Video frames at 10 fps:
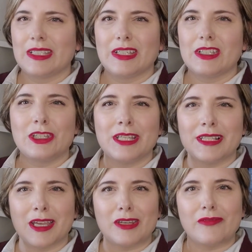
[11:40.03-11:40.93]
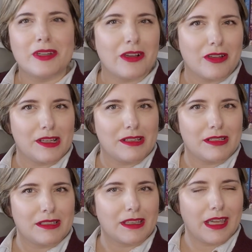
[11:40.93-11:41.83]
she's kind of an odd
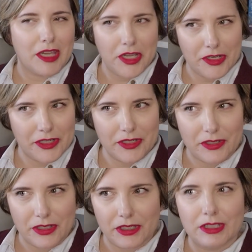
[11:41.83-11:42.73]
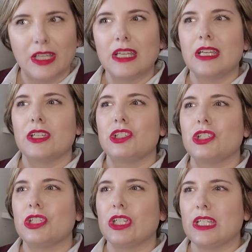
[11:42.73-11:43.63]
character.
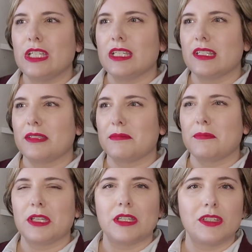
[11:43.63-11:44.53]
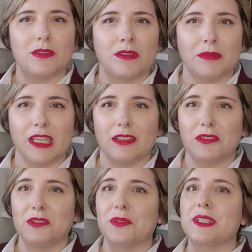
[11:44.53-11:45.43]
She is married to a man
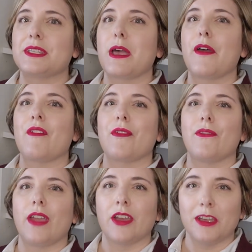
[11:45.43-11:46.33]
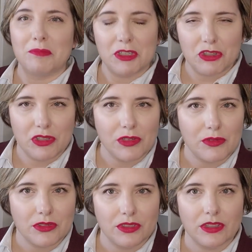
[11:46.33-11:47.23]
who is very much so
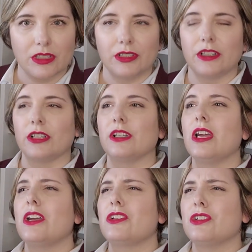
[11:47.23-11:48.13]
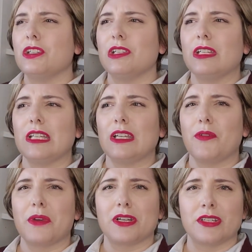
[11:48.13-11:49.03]
older than her. She
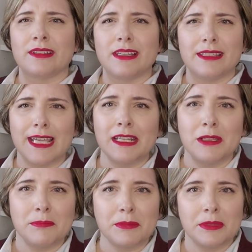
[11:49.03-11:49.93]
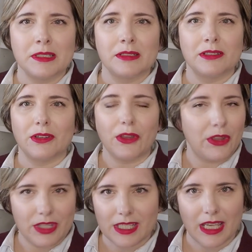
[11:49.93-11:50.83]
wears denim
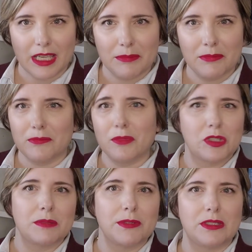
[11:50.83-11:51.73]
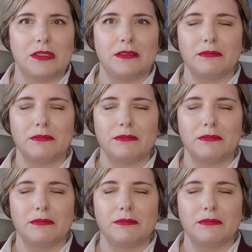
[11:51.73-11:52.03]
all the time, multiple